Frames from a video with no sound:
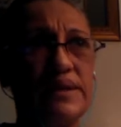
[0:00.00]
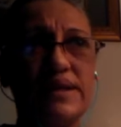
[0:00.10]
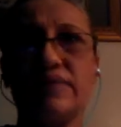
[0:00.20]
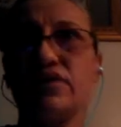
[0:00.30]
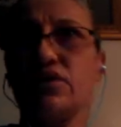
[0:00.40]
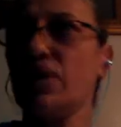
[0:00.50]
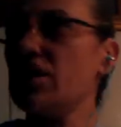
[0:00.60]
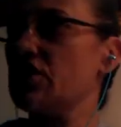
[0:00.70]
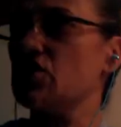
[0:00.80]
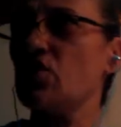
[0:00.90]
does that have to, what
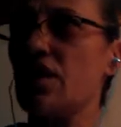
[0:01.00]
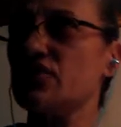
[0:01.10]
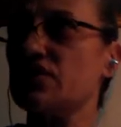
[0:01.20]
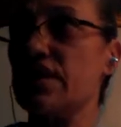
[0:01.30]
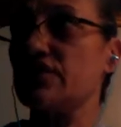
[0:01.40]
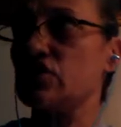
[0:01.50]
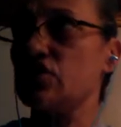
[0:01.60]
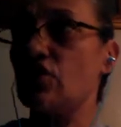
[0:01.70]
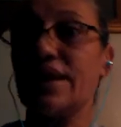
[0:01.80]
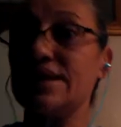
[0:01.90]
do the 2 olive trees have to
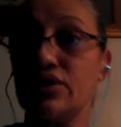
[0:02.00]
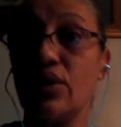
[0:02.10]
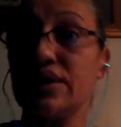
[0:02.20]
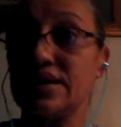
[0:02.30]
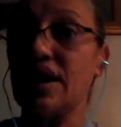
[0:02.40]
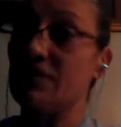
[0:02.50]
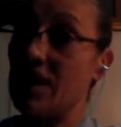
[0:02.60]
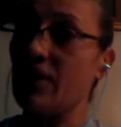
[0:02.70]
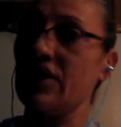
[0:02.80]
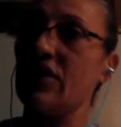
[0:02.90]
do? I didn't know at the time.
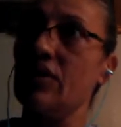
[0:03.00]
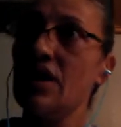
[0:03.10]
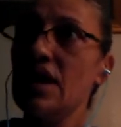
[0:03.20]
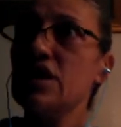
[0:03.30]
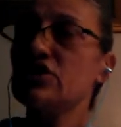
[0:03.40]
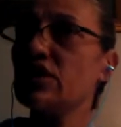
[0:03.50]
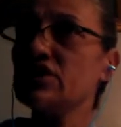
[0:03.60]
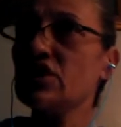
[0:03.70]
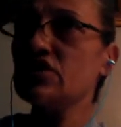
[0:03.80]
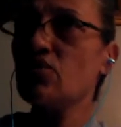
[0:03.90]
Now I know. So I
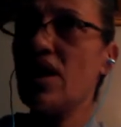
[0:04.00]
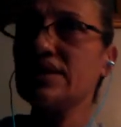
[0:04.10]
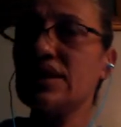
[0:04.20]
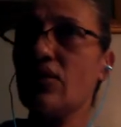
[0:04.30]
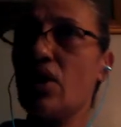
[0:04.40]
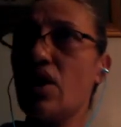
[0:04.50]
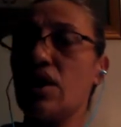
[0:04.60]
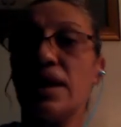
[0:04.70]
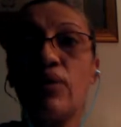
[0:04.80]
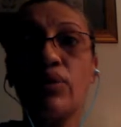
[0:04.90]
started to walk down the
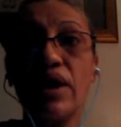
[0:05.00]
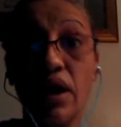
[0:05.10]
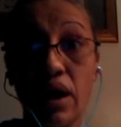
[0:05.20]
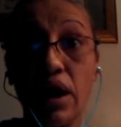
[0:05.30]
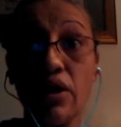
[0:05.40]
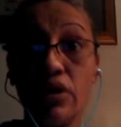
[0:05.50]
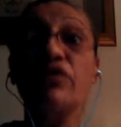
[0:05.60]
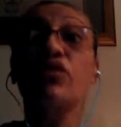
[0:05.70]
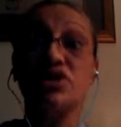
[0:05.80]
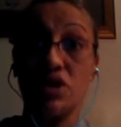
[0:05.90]
hall when I heard the
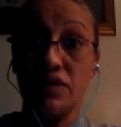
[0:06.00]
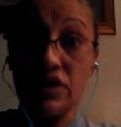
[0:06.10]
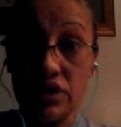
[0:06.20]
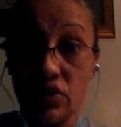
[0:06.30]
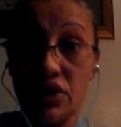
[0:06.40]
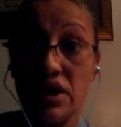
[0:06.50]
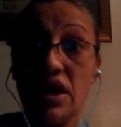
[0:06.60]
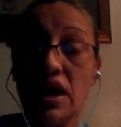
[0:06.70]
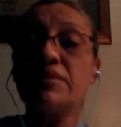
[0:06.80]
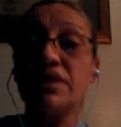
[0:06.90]
voice of the Lord.
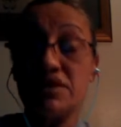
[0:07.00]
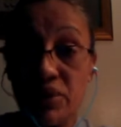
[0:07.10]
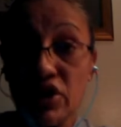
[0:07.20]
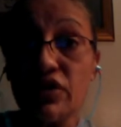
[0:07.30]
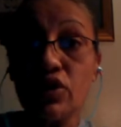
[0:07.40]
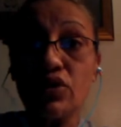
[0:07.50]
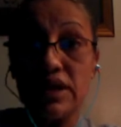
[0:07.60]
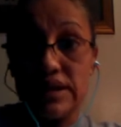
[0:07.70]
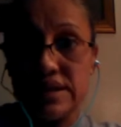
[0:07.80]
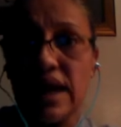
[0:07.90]
The Spirit of the Lord
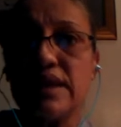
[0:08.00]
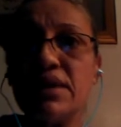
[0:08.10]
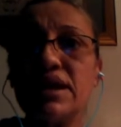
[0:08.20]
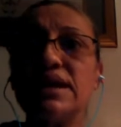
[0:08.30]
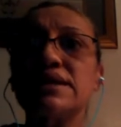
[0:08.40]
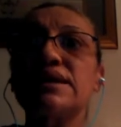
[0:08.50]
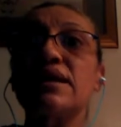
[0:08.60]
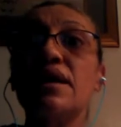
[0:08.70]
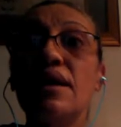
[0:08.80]
inside of me, and He said,